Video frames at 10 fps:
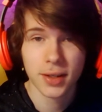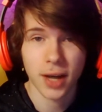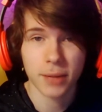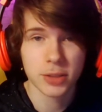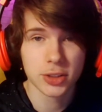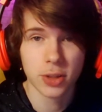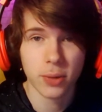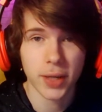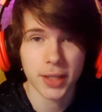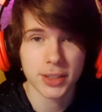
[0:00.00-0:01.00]
I'm just
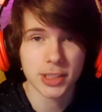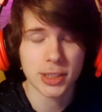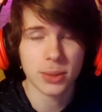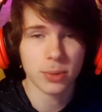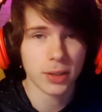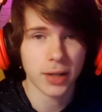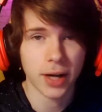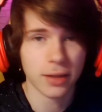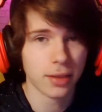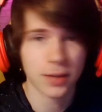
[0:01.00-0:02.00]
going and see where
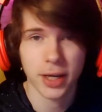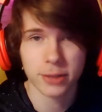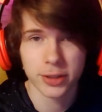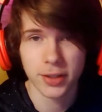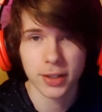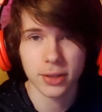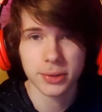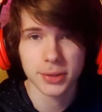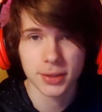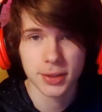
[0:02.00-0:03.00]
ev everything goes.